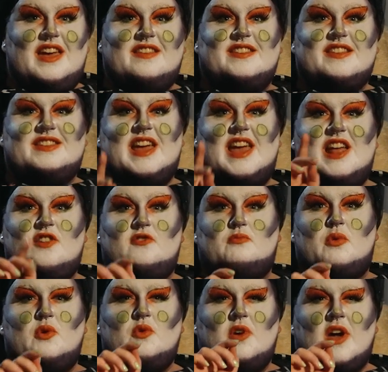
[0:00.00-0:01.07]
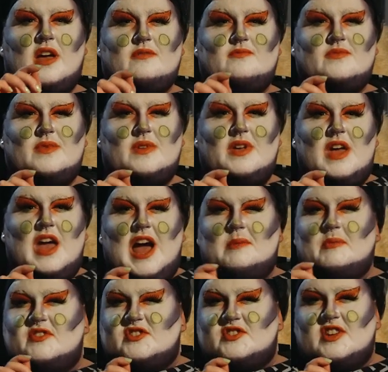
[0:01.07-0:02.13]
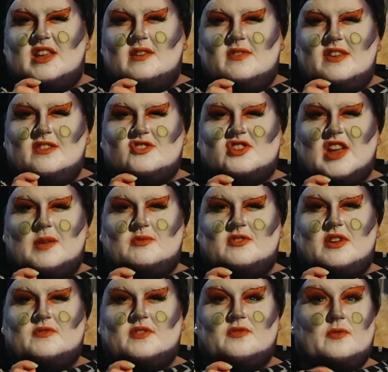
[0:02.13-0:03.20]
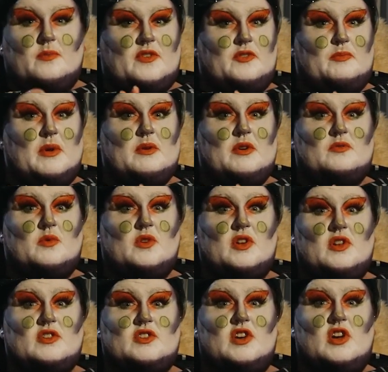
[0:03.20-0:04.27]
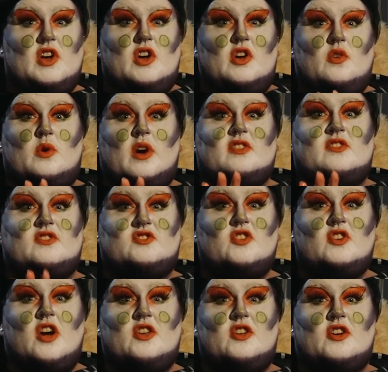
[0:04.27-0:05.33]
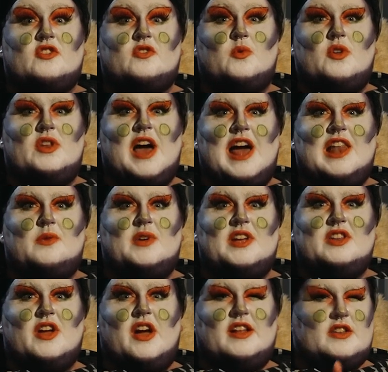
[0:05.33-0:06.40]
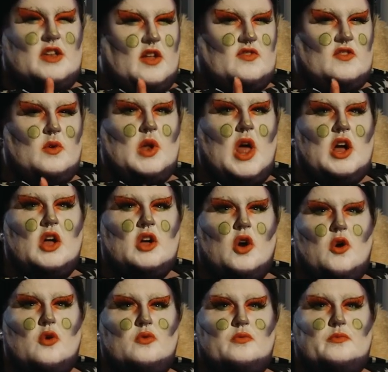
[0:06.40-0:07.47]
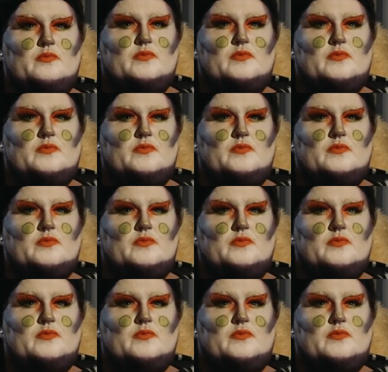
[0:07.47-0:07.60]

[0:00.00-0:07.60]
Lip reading: is the tale of Puka, a mischievous shapeshifter from the spirit world who got stuck on Earth one Halloween night not so long ago.